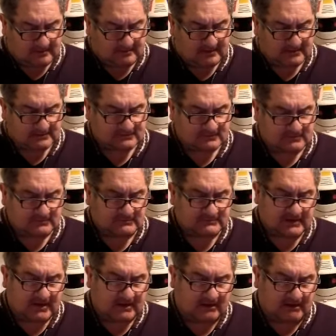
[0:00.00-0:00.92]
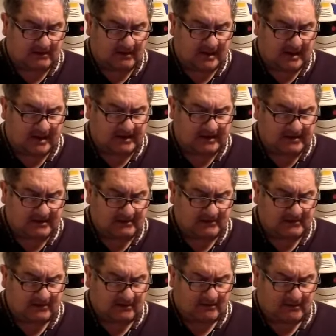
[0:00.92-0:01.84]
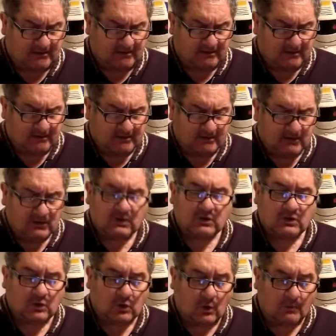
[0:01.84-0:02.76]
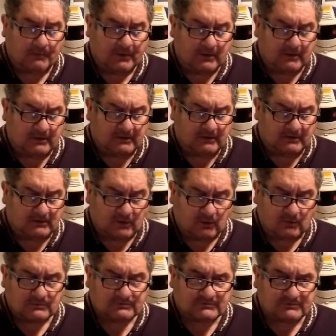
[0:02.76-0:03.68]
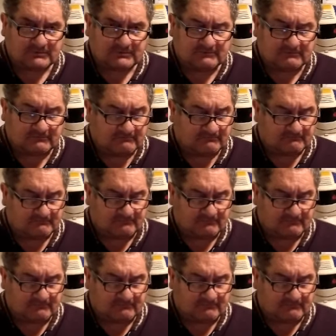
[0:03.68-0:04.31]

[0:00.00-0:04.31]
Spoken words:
Next one was a hanging copper cauldron.